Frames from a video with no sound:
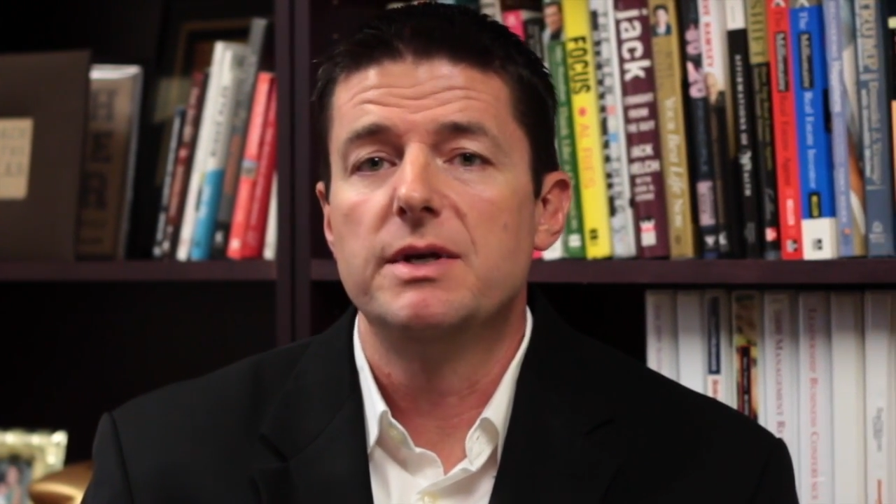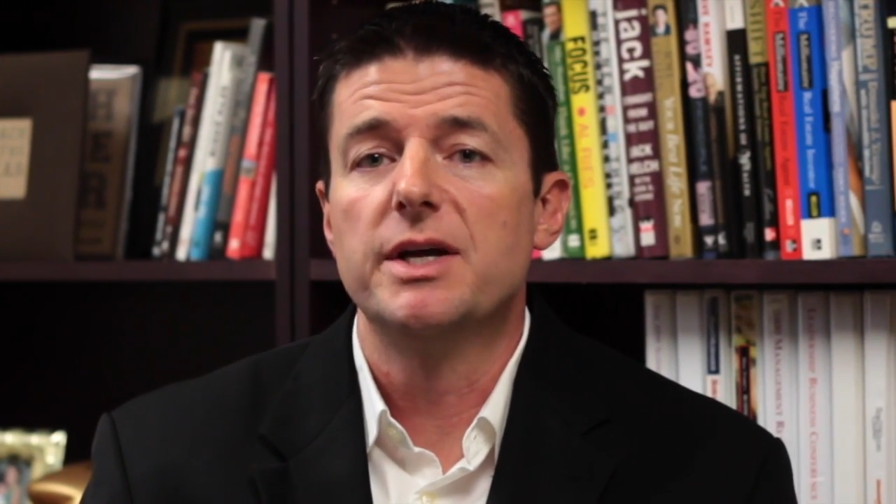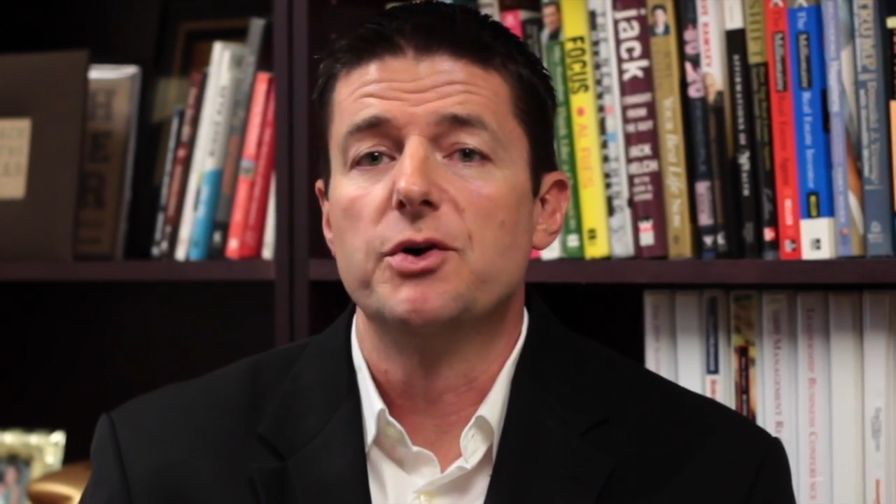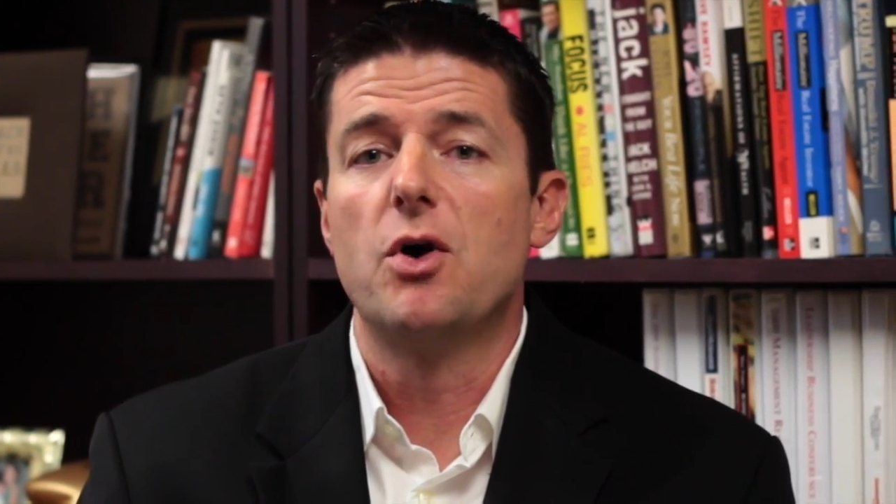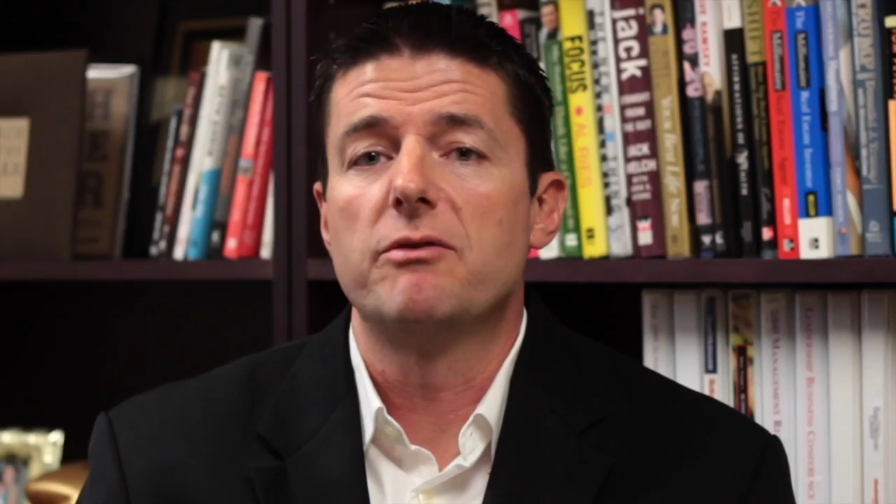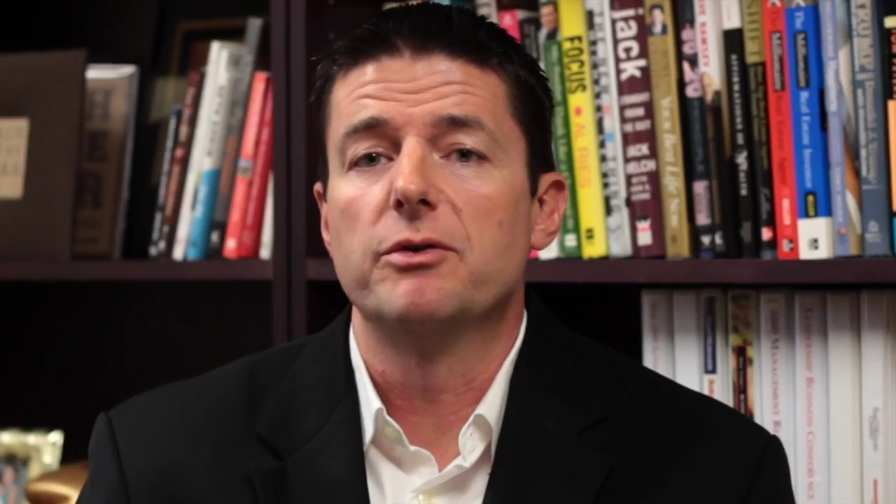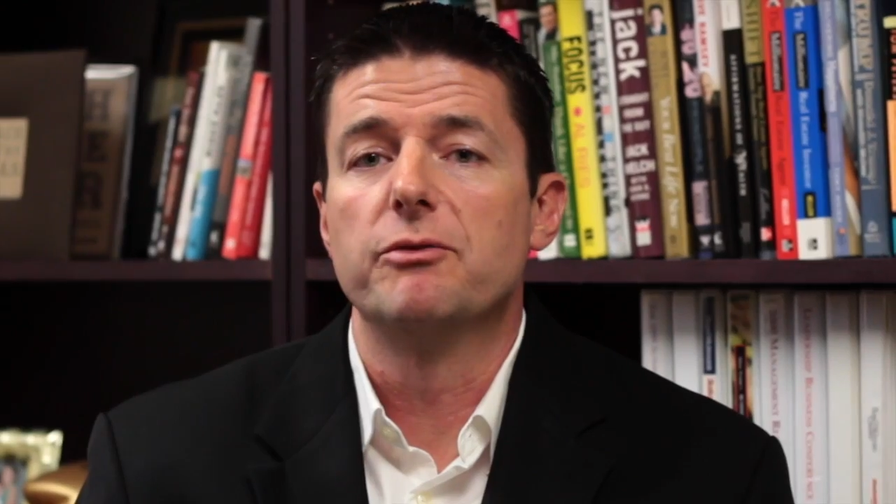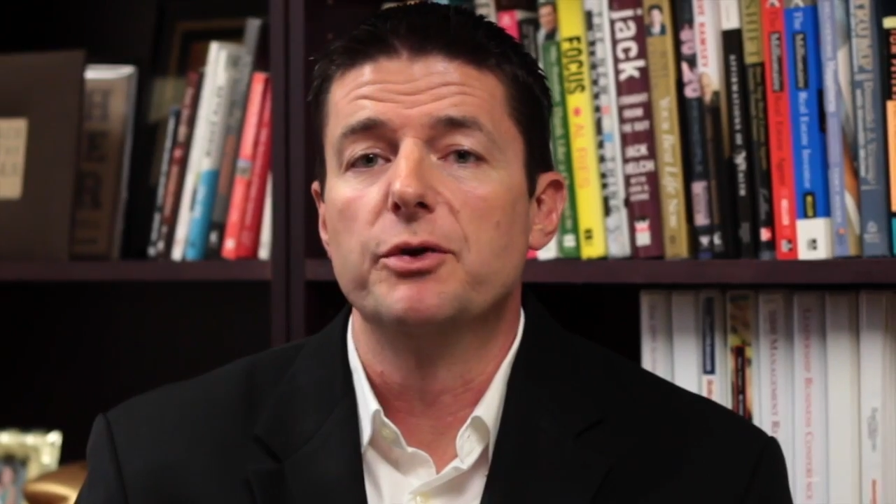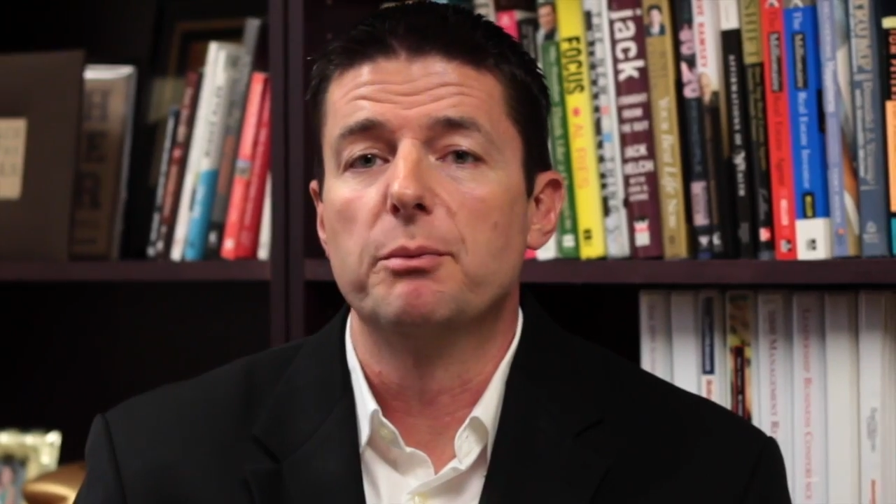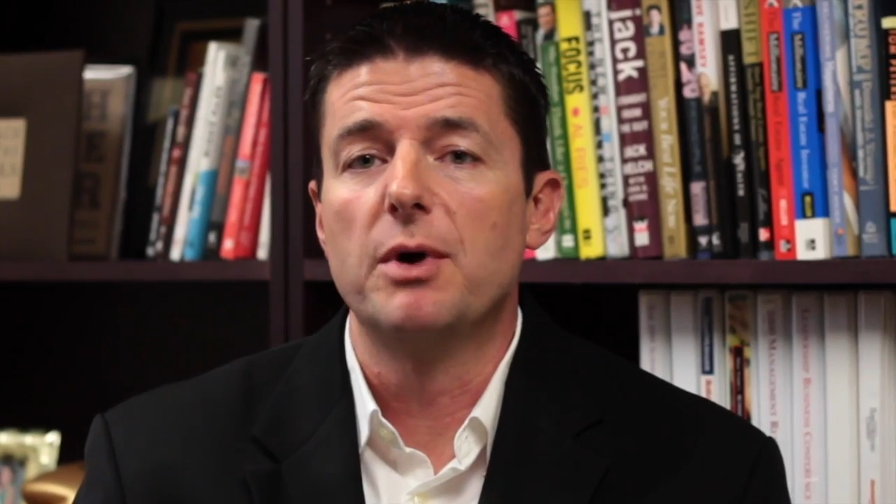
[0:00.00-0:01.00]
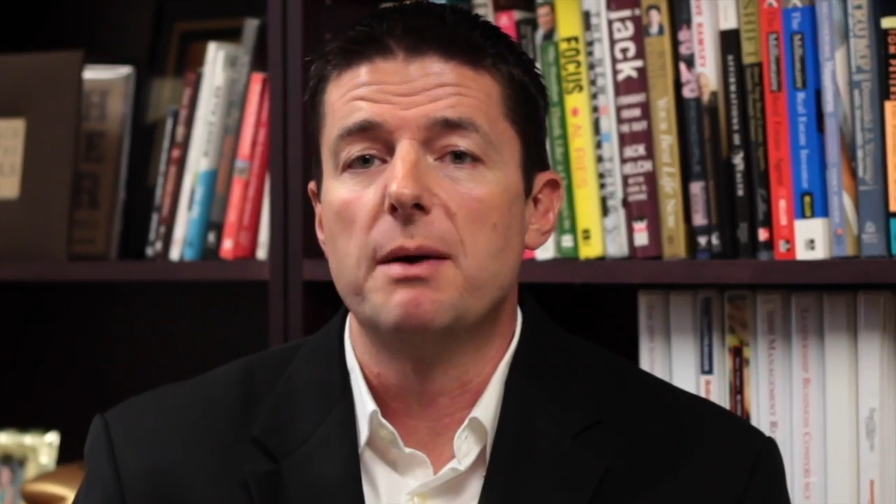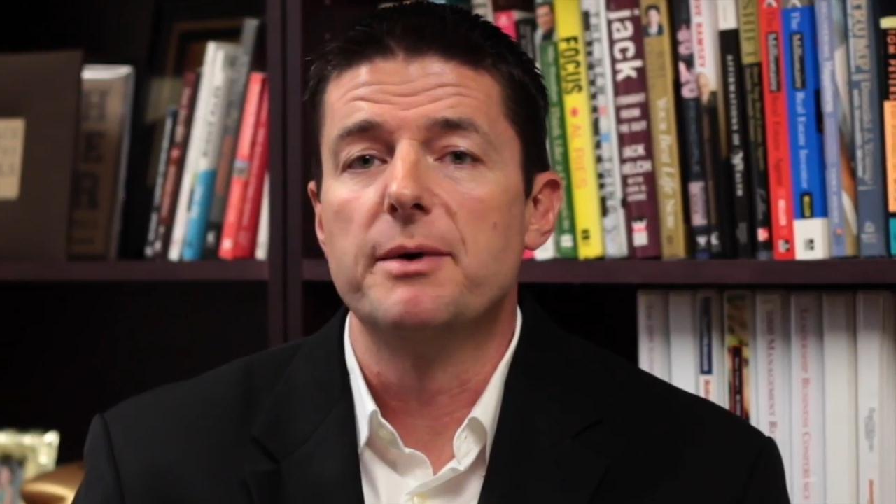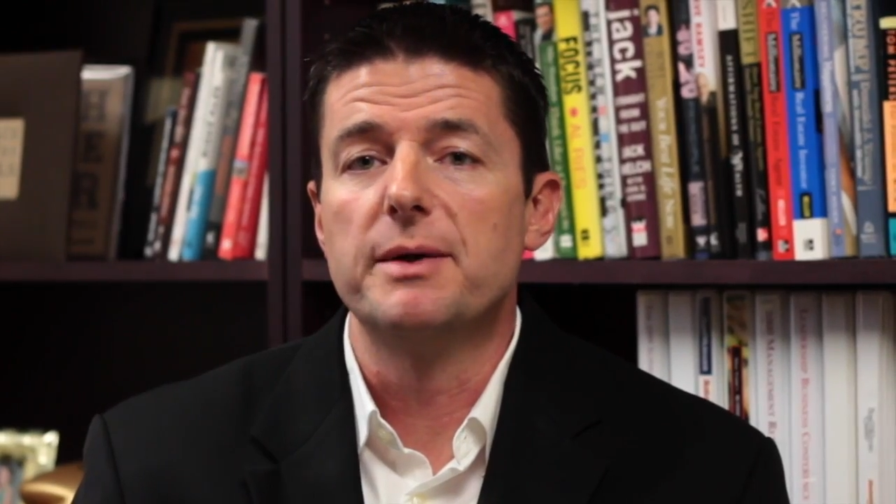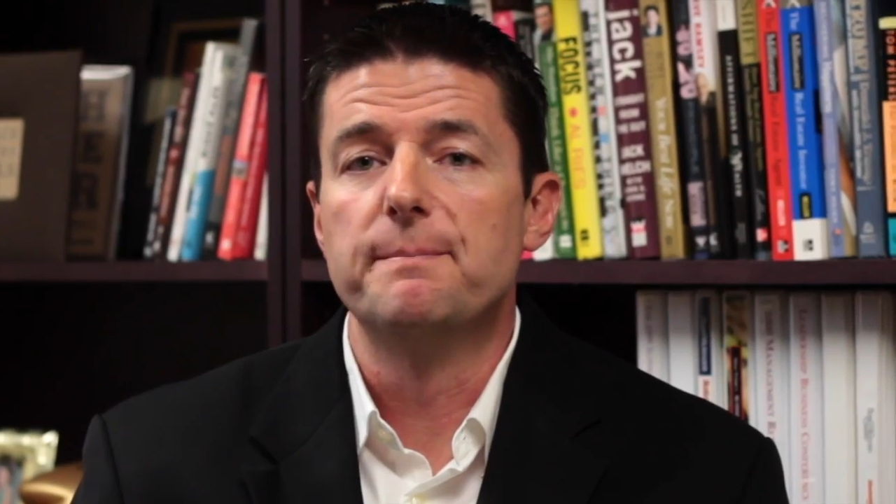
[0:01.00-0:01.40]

get an offer for your property.